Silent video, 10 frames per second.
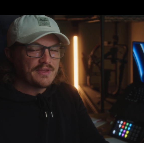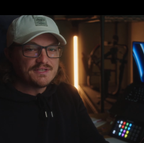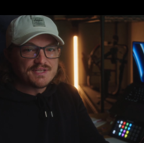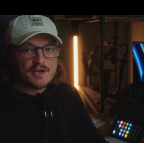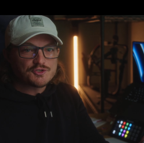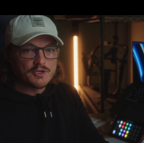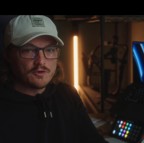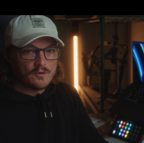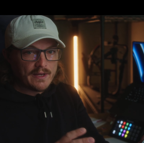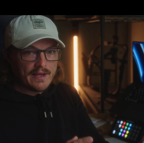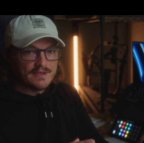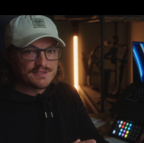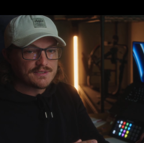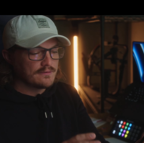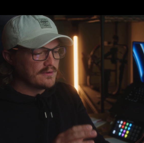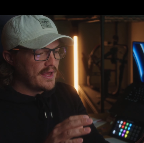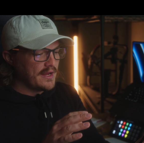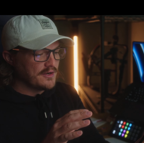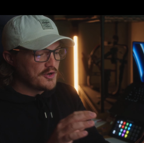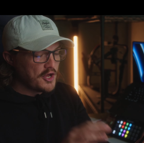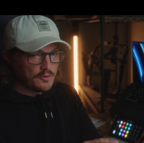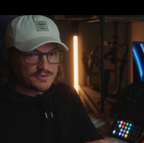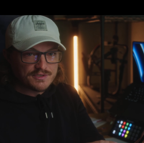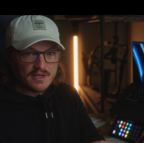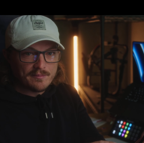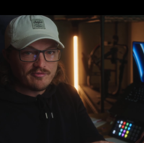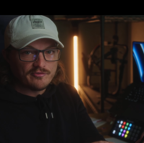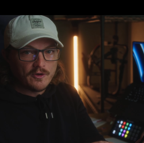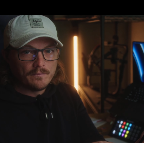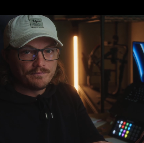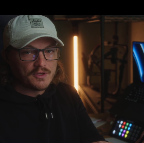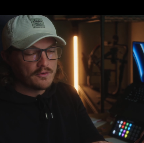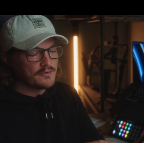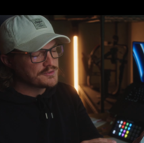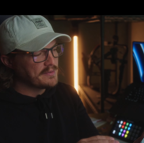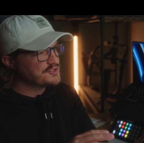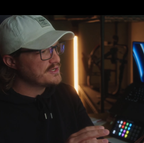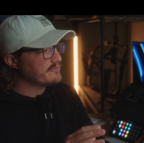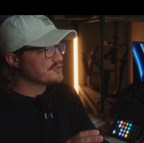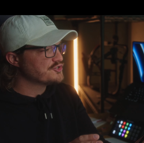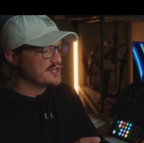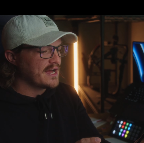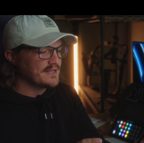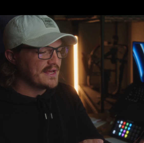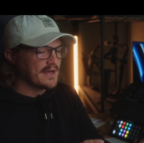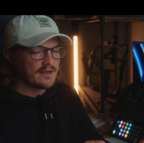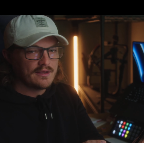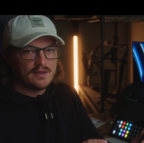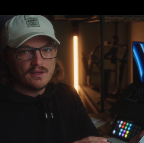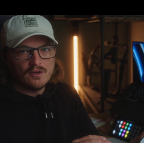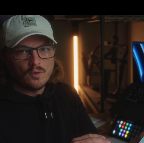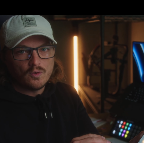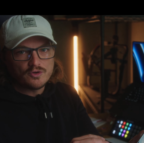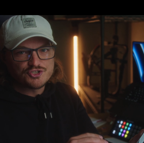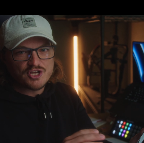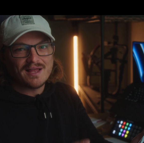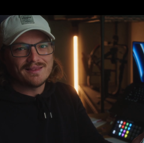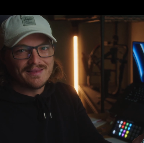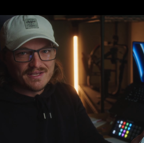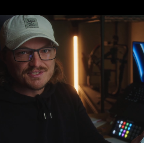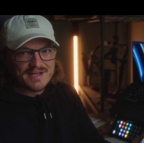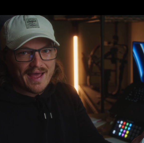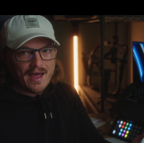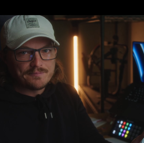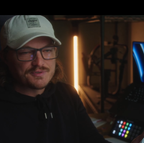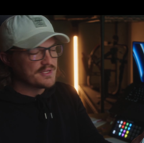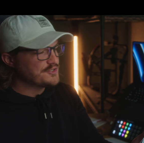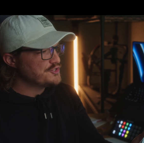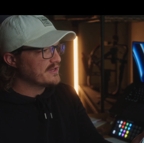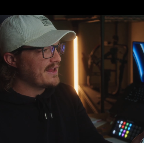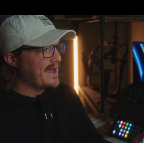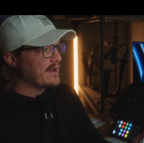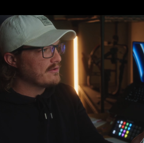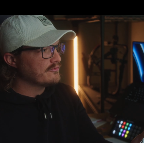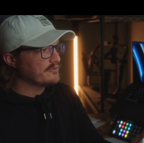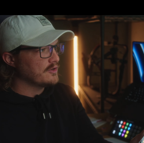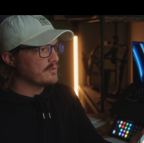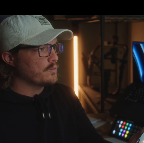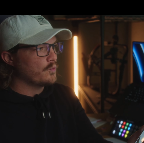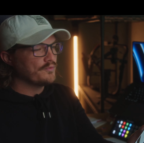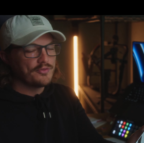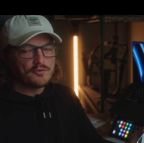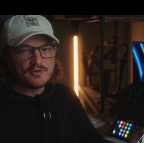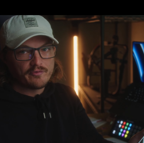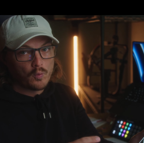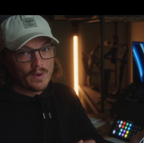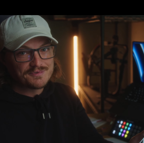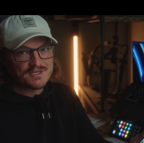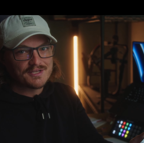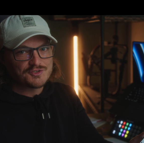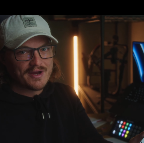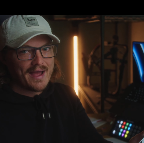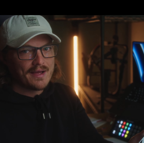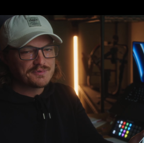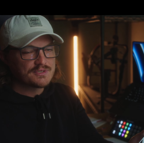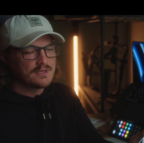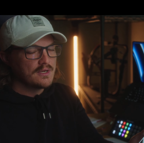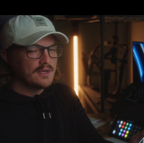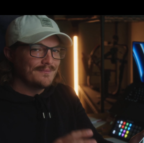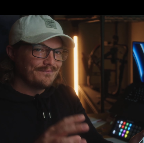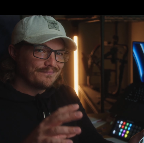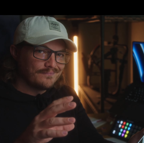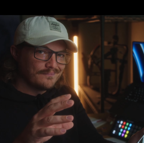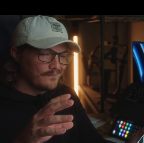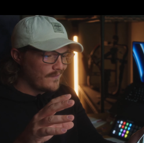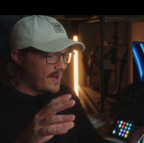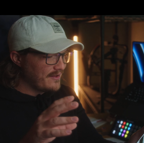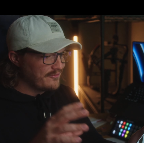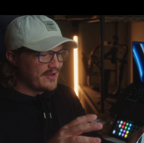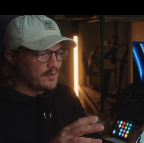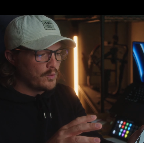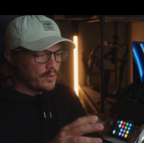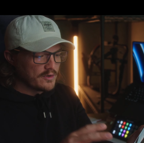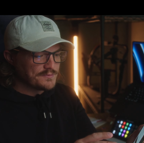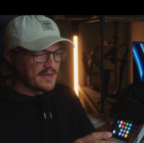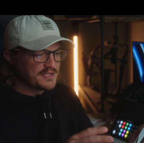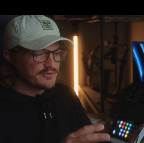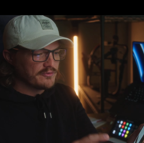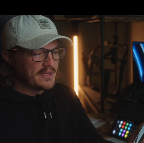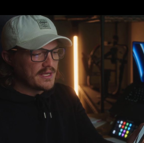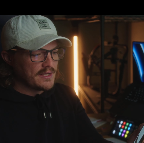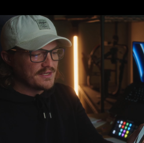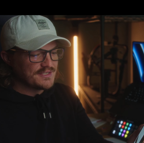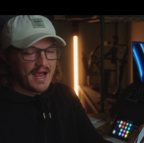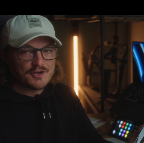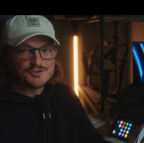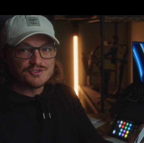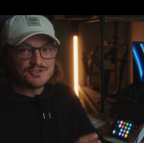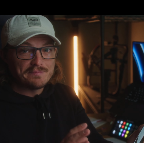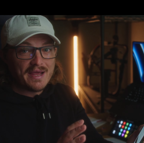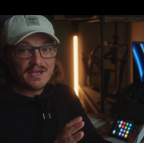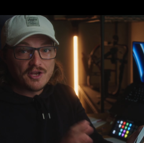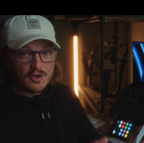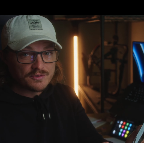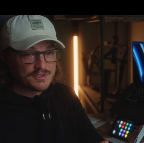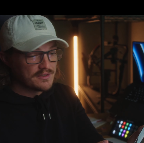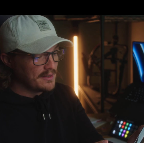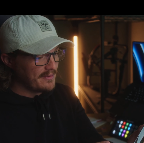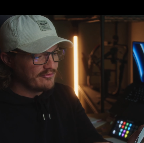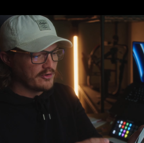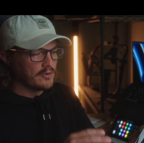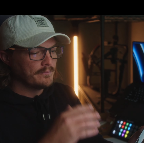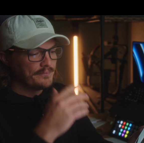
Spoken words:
is actually create a note in my phone. There's a bunch of different shot deck or shot list apps that you can have, through different websites or apps. I have found what works best for me is actually just make a note in my phone.